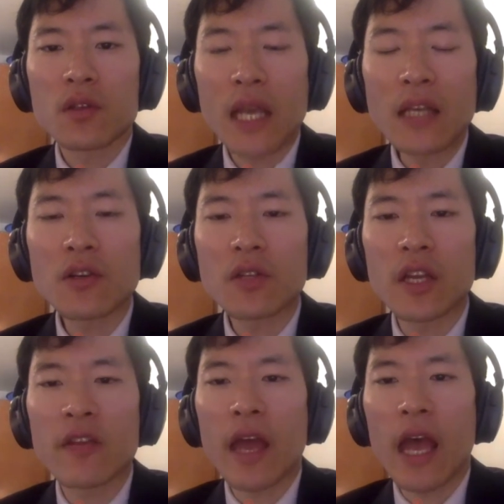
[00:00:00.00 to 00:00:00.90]
the
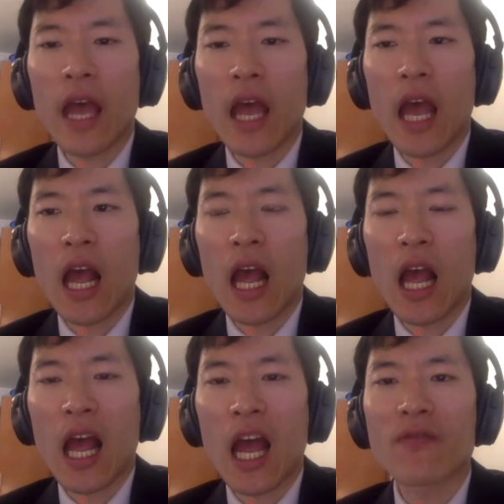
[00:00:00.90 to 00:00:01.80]
denture teeth
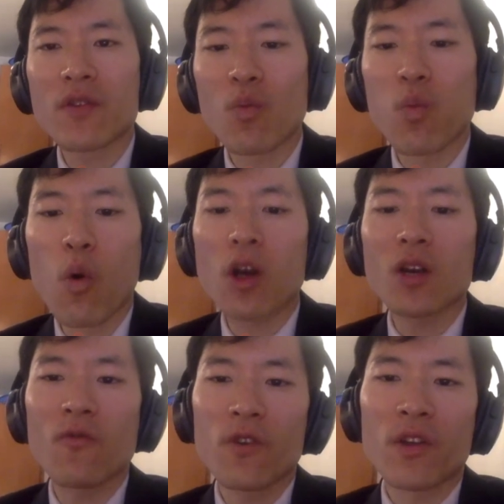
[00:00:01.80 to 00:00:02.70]
have to
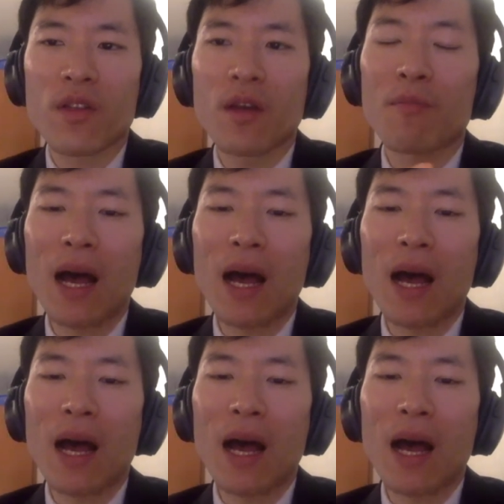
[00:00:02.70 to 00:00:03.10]
work with